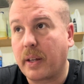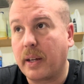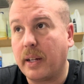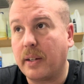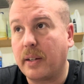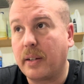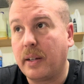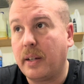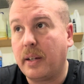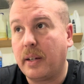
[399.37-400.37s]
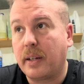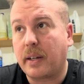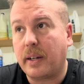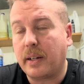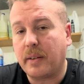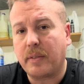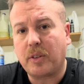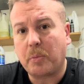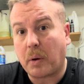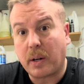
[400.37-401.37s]
it kind of
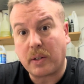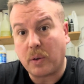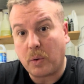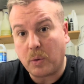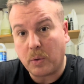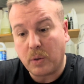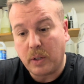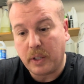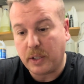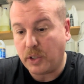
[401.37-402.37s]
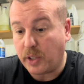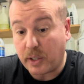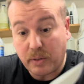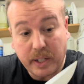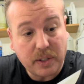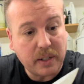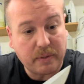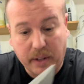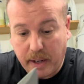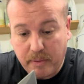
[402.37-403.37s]
sparked a whole generation of
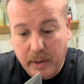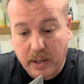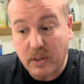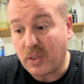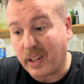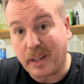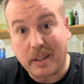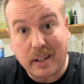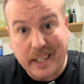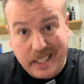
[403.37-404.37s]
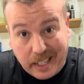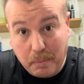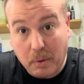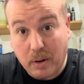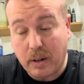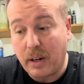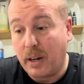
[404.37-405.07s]
knife makers like Dietmar.